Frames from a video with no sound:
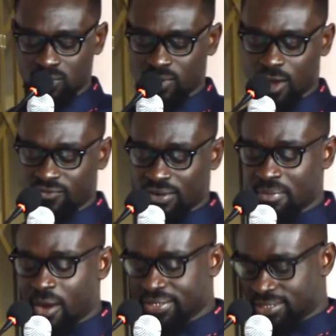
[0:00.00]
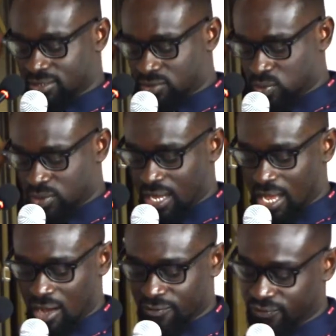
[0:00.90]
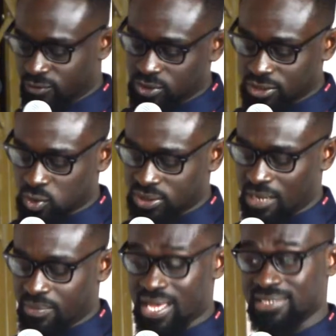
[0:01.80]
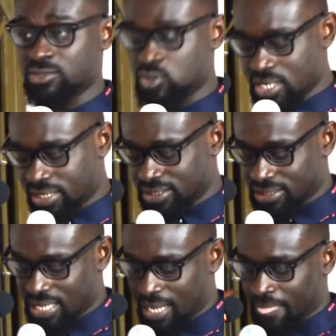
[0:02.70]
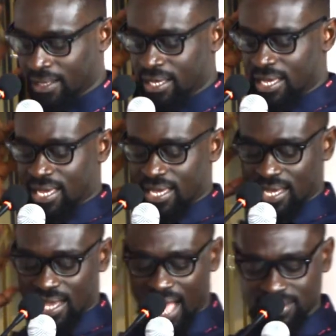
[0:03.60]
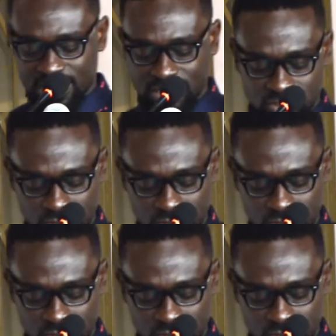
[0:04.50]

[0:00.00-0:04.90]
One of the merits to using social media as a student is that access